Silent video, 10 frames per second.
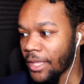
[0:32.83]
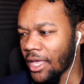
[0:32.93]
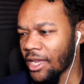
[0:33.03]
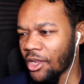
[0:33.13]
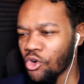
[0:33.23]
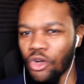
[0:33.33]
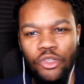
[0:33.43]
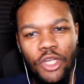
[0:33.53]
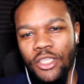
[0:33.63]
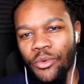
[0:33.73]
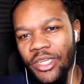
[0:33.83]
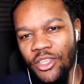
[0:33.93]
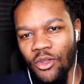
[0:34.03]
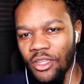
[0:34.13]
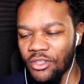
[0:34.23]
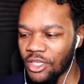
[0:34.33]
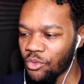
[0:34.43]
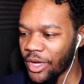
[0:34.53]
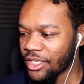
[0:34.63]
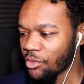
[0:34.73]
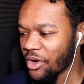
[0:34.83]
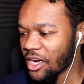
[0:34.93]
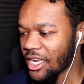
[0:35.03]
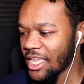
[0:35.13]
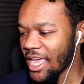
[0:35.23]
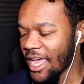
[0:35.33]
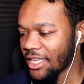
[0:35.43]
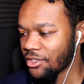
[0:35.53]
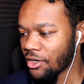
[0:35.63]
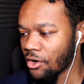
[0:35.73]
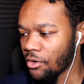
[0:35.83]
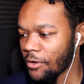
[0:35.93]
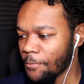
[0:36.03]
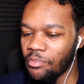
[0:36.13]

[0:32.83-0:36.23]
And Kuroko's also in his own little situation where he has, you know,